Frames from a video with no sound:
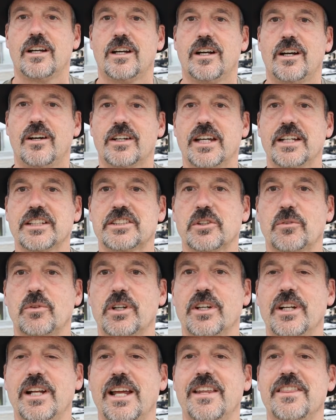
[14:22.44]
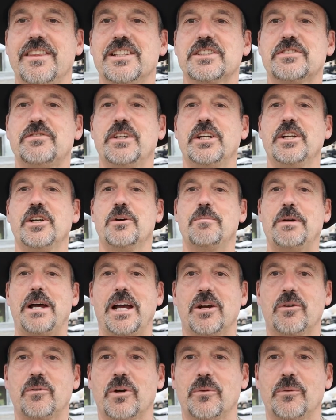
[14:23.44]
Okay, so we're going to end this video
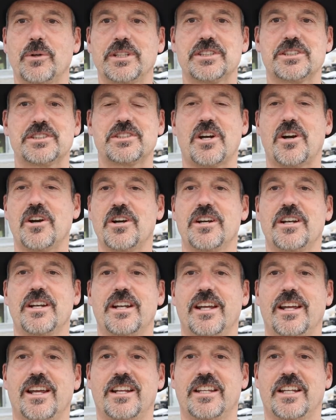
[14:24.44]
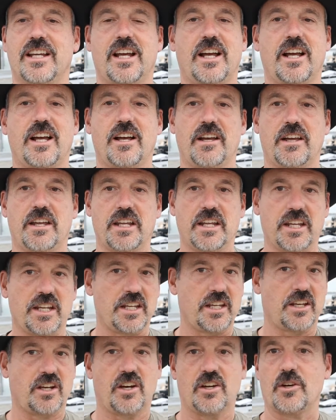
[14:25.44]
back where we started it
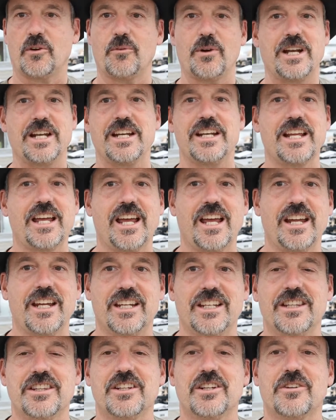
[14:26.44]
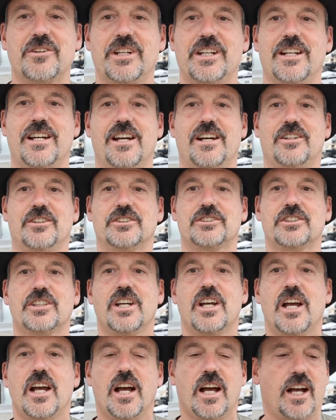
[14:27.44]
on a rainy day in the greenhouse.
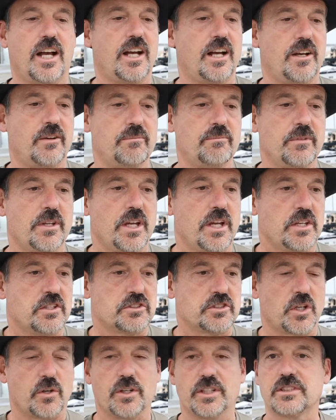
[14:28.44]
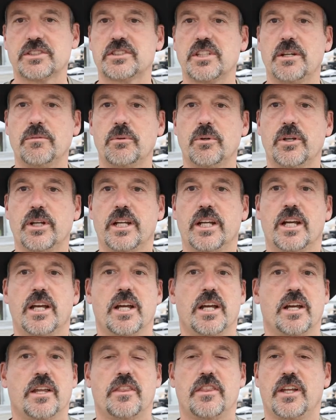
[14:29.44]
So in summary,
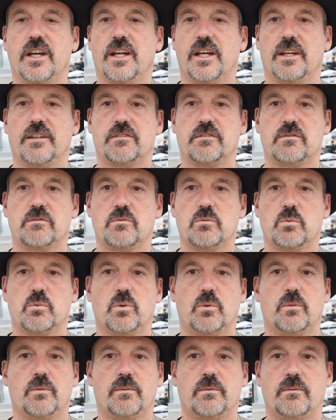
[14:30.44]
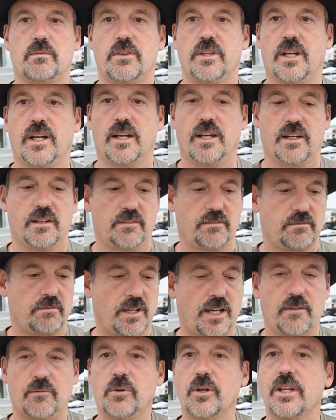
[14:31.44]

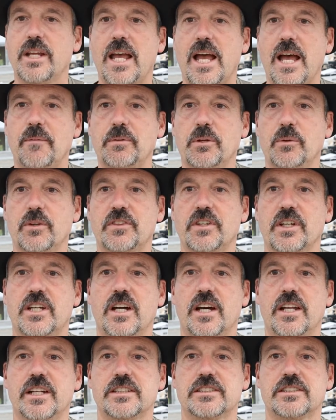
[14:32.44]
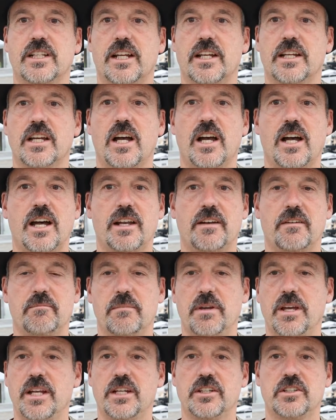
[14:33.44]
I'm really happy with the cuttings that I got.
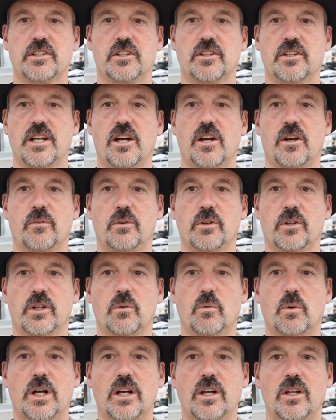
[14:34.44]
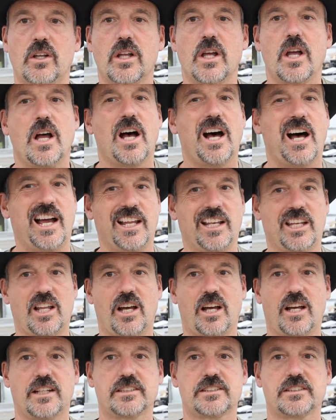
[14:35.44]
Many turned out really well. I
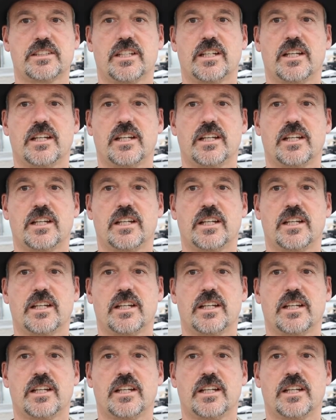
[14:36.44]
lost